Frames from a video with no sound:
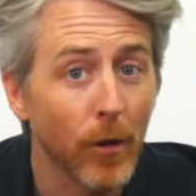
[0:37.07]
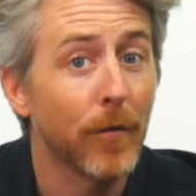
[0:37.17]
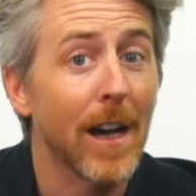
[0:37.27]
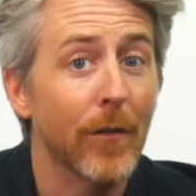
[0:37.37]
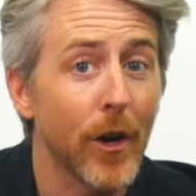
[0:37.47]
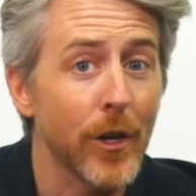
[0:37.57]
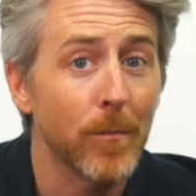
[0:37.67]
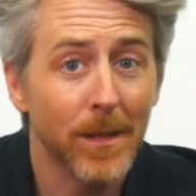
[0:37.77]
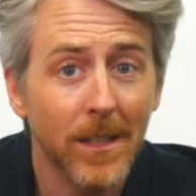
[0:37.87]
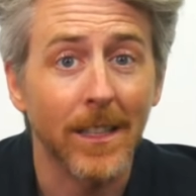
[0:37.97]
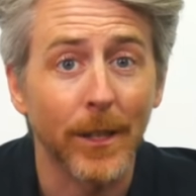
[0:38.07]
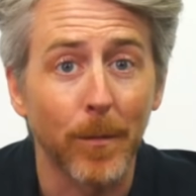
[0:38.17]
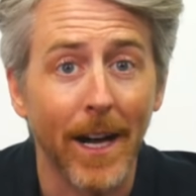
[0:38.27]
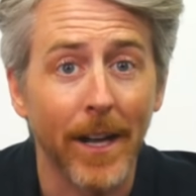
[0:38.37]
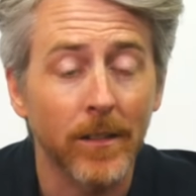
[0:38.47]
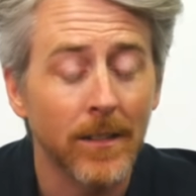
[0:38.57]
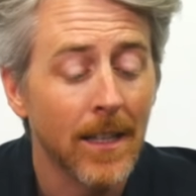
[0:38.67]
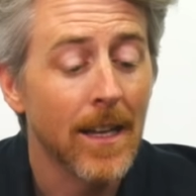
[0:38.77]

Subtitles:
or 500 milliliter bottle.